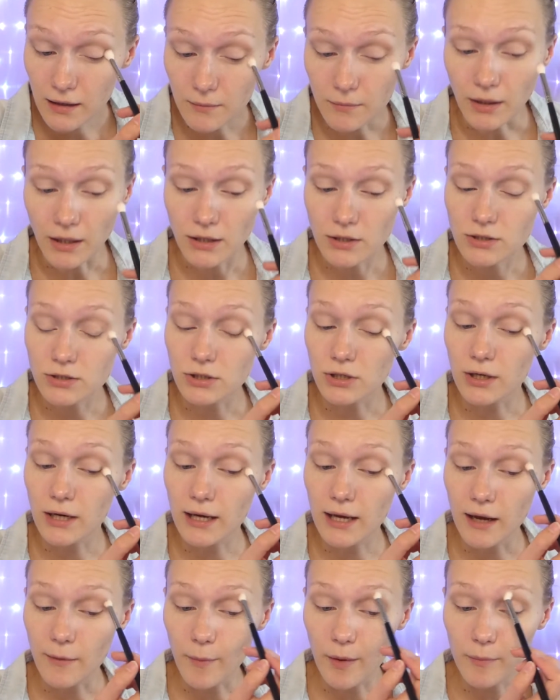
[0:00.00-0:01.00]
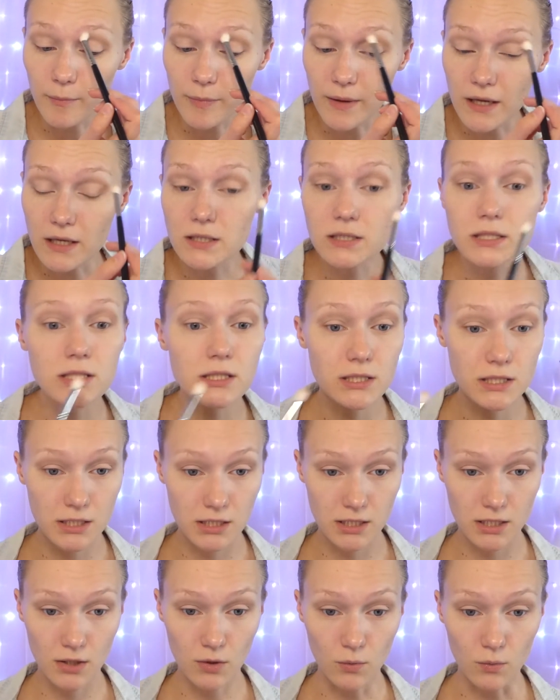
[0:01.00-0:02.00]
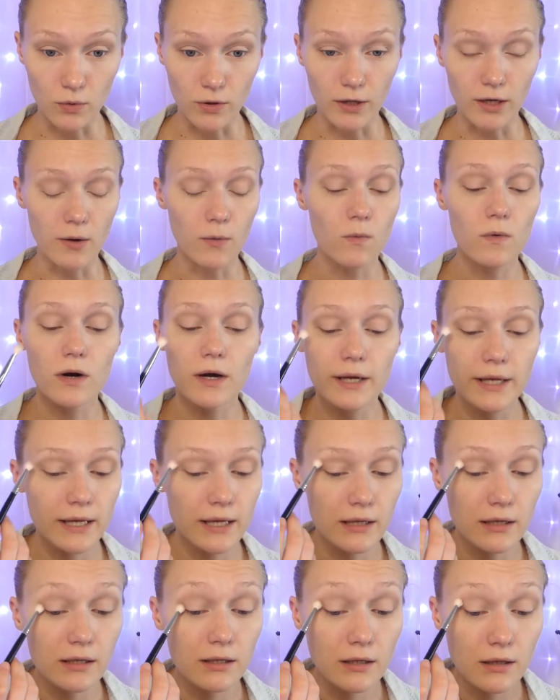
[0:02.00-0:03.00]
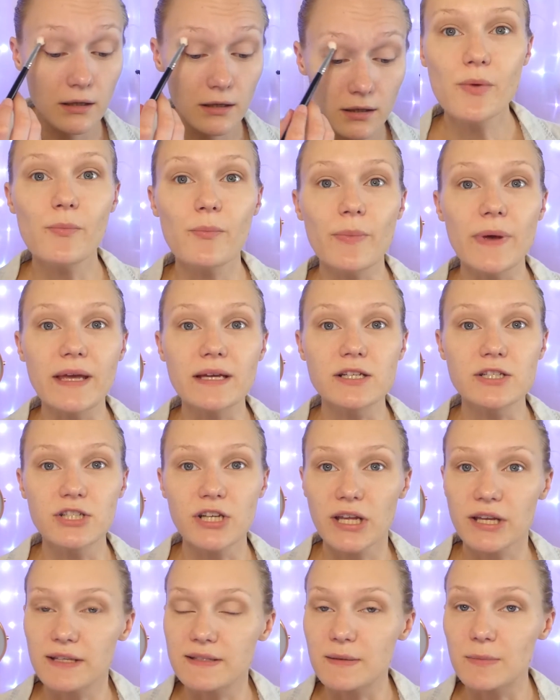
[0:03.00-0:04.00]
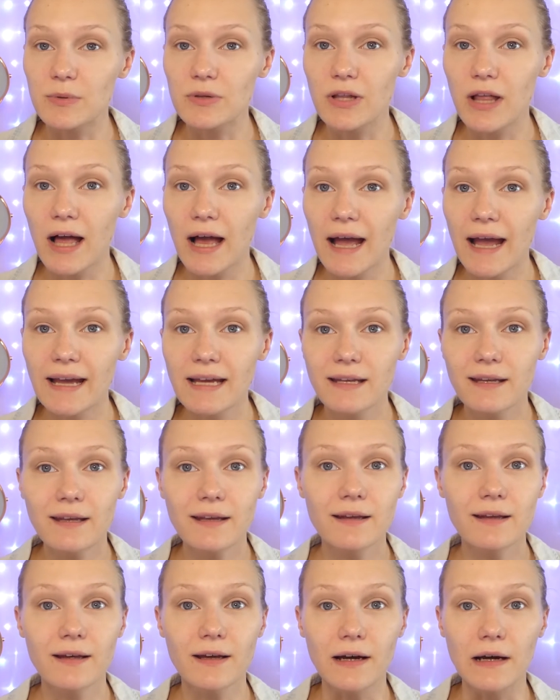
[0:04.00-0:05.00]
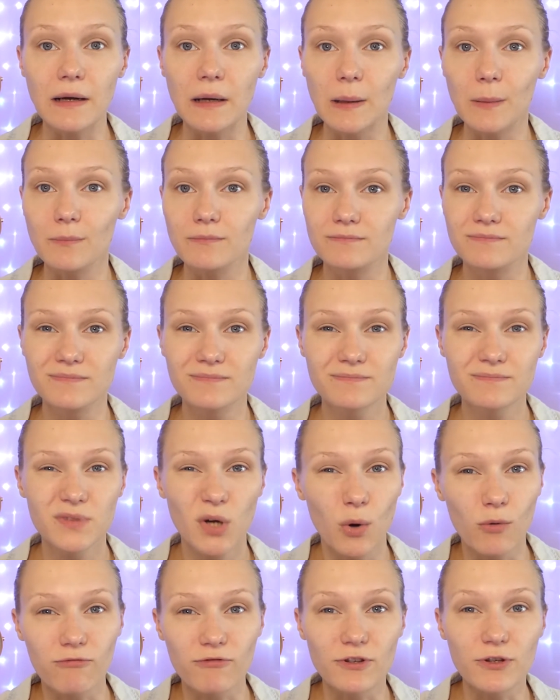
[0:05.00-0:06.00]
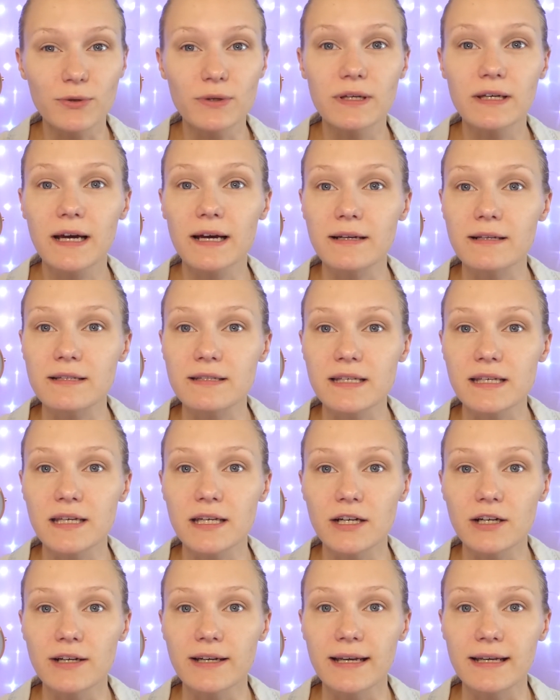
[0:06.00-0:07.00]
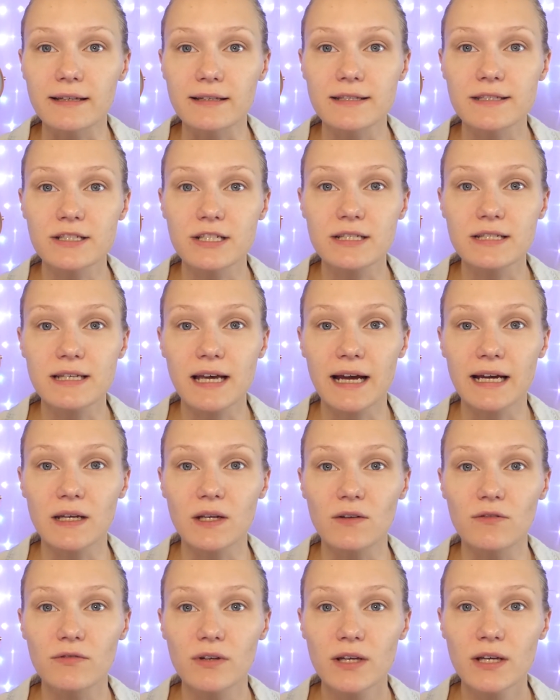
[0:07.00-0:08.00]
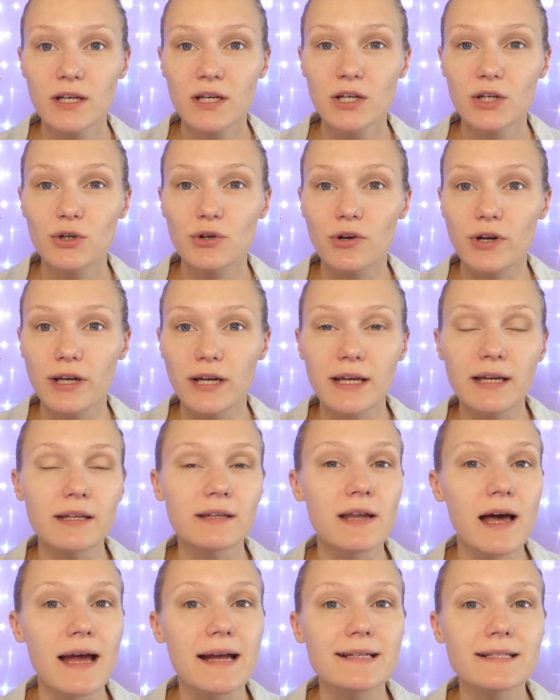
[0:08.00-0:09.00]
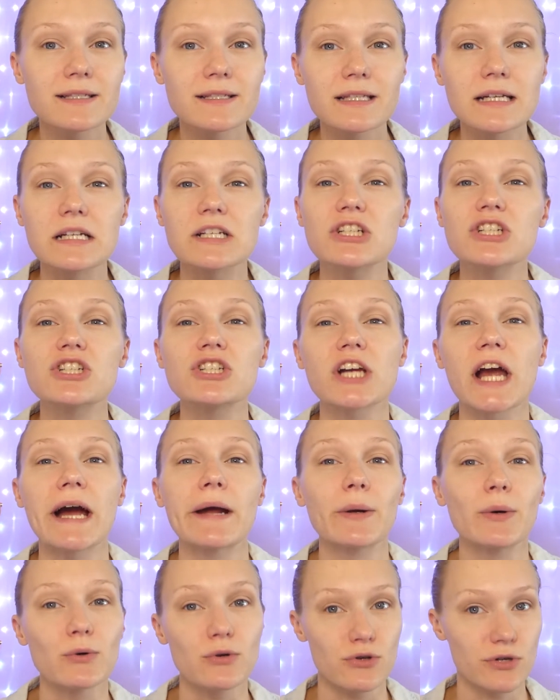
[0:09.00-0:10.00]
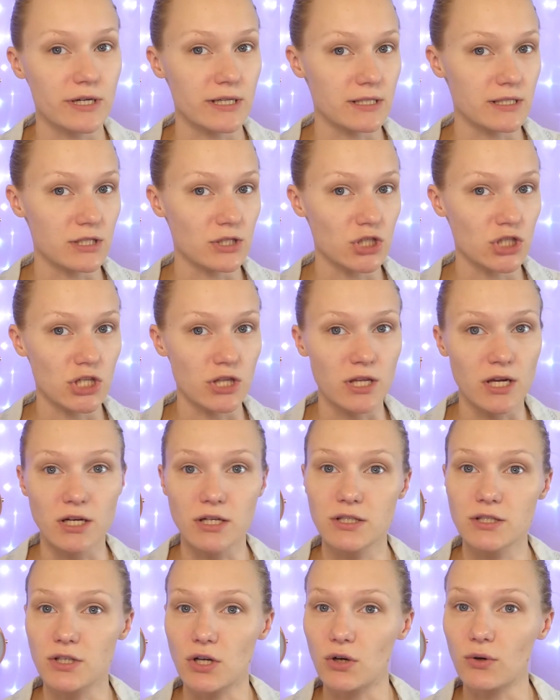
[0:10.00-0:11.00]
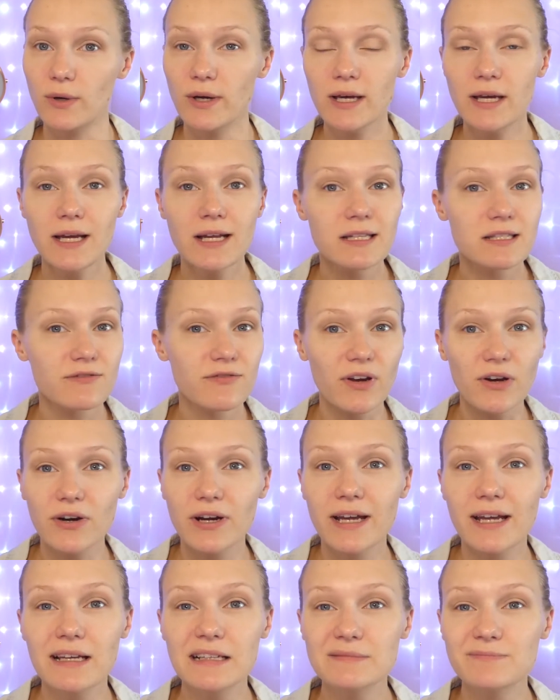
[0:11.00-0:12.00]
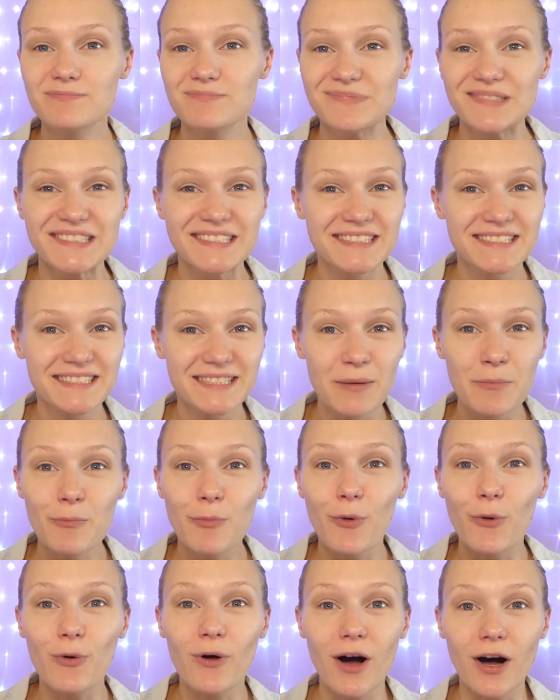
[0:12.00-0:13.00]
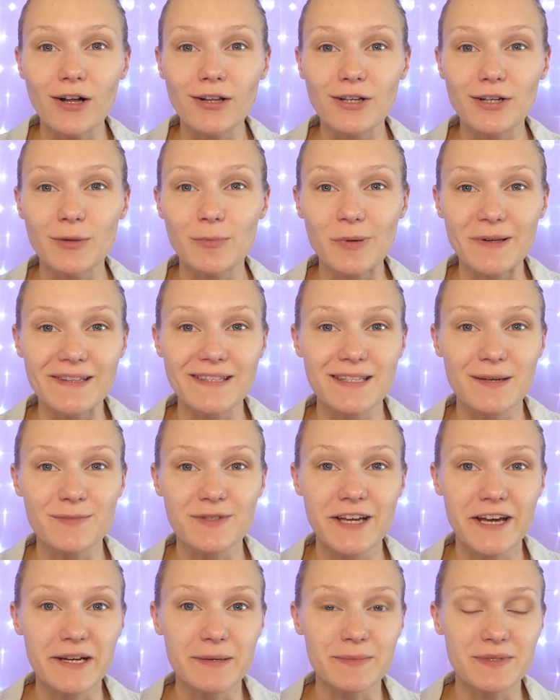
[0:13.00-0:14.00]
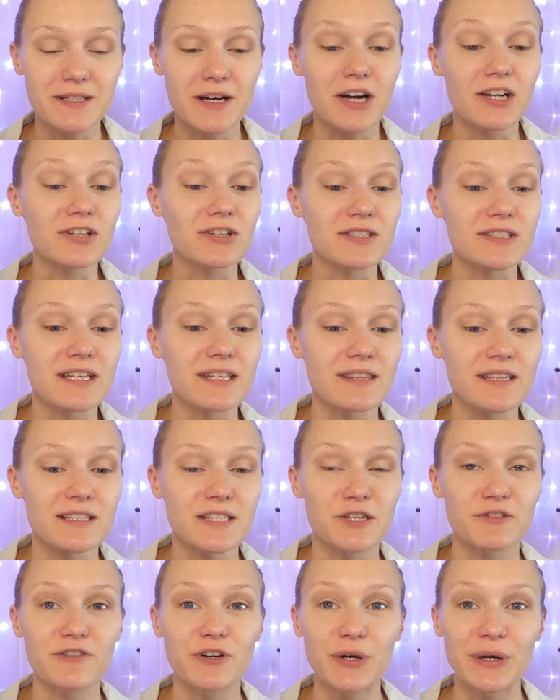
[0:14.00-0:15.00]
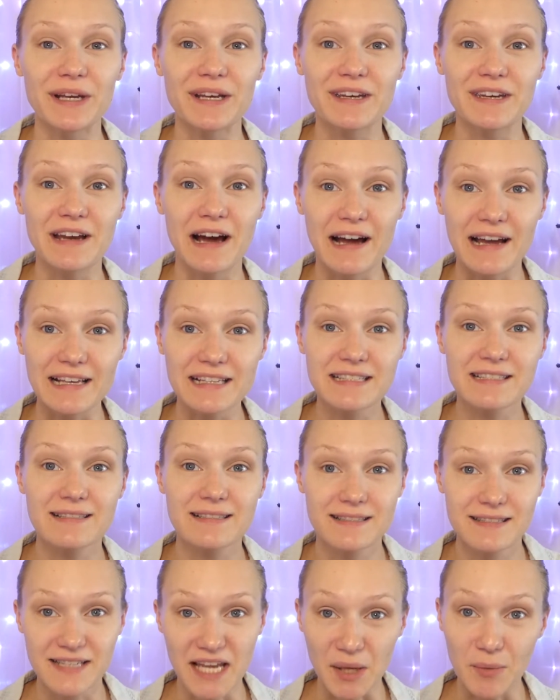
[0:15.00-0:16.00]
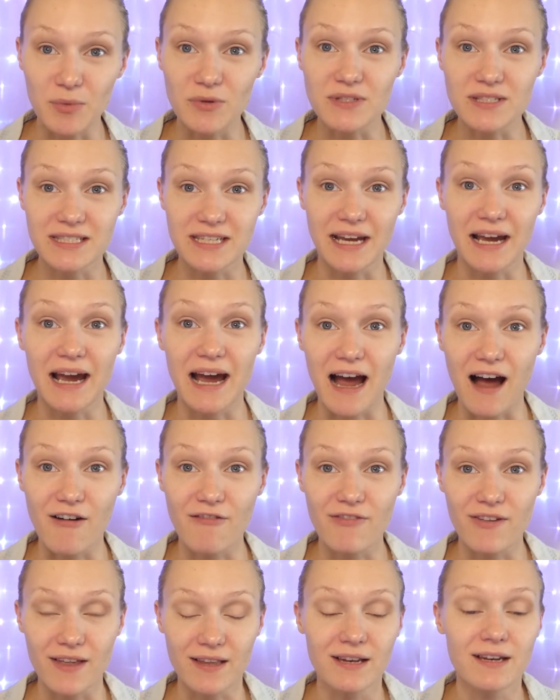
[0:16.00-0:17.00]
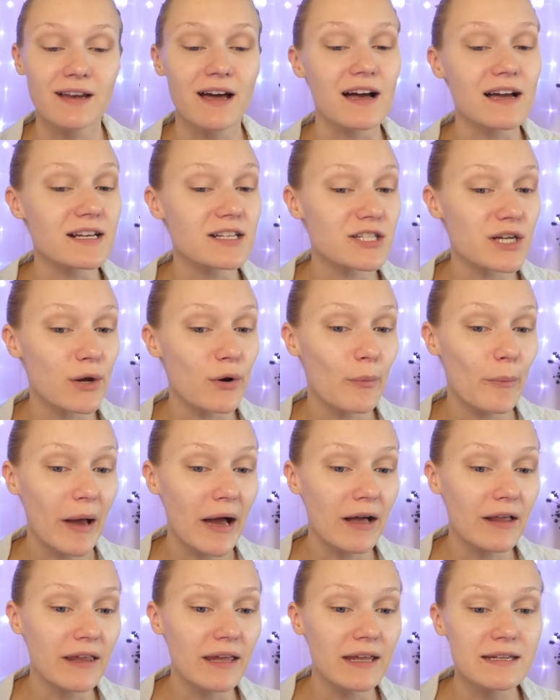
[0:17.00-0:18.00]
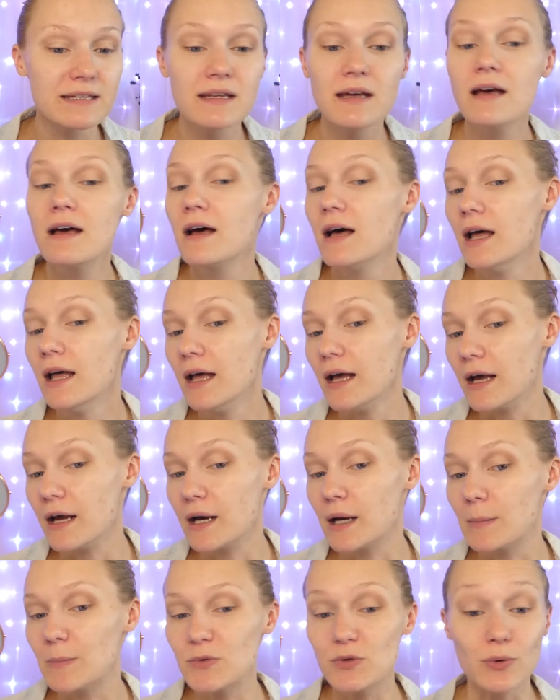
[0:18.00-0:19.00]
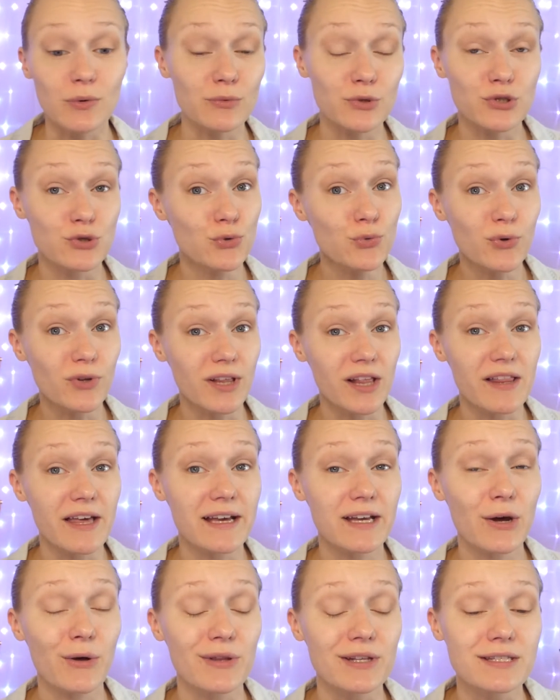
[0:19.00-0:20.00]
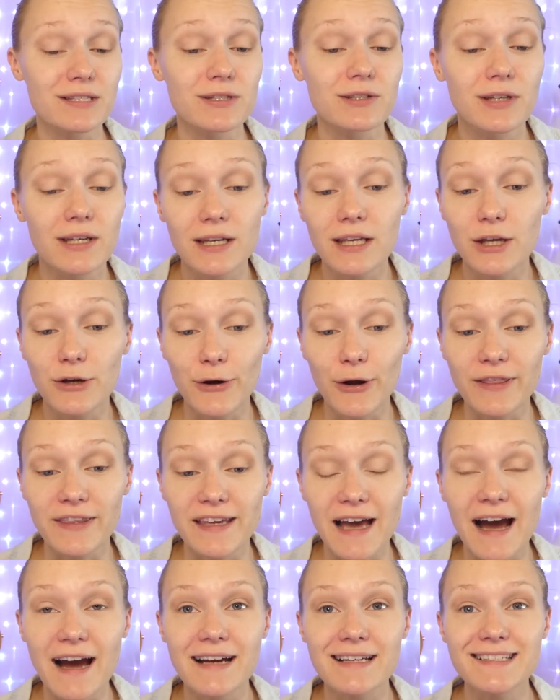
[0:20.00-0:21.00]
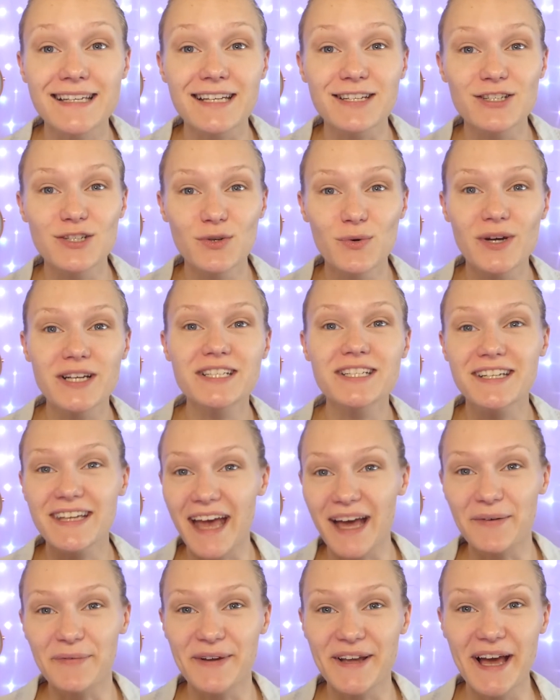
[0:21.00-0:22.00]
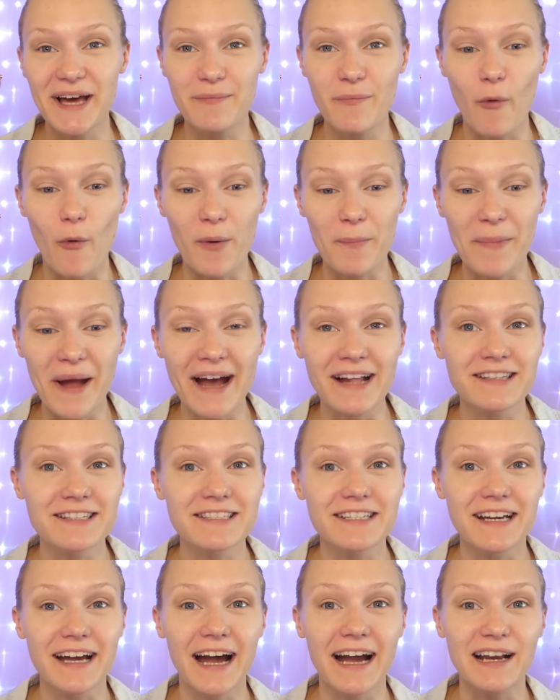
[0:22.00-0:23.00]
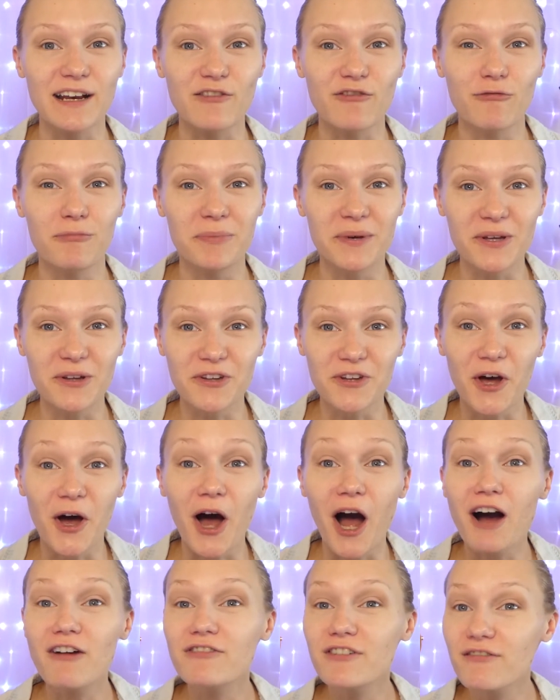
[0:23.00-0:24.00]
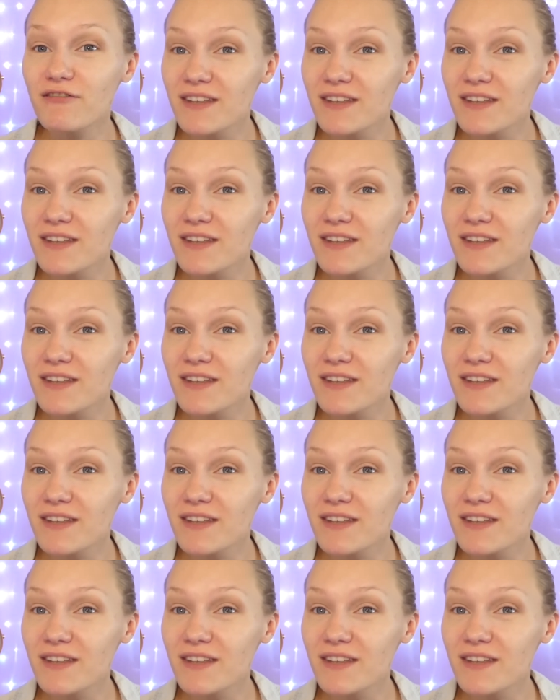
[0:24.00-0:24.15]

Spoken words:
make sure I have my base where I want it. Base shade is applied. Hopefully you can kind of see here, yeah, it's just kind of creating a nice shadow transition there. So it's a very simple color, but sometimes colors like this are very nice staples to have in an eyeshadow palette. So I do really like how that's looking here on the eyes. I do wish, again, we had more mattes to kind of build off of